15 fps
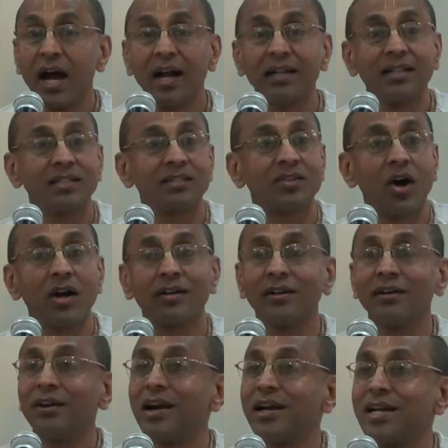And this
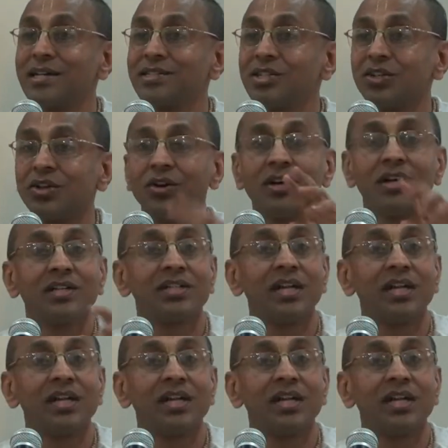daughter-in-law doesn't know.